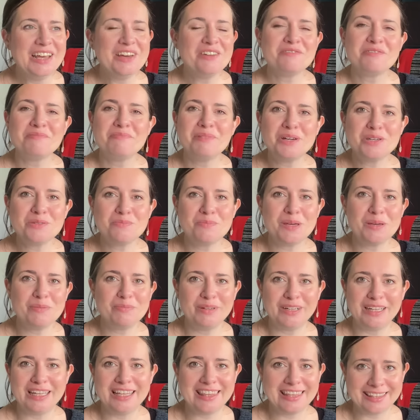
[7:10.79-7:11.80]
For most
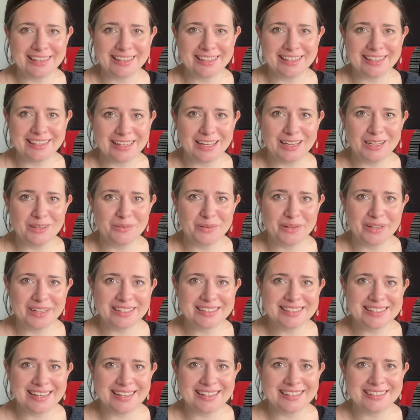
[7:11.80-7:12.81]
people, I think their colour work
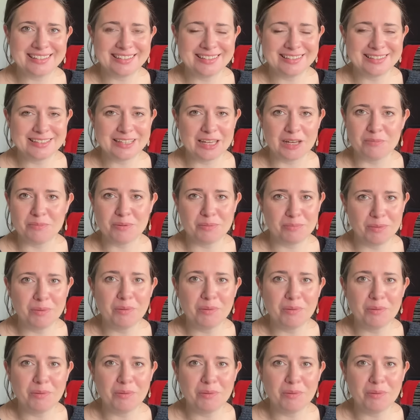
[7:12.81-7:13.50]
tightens up.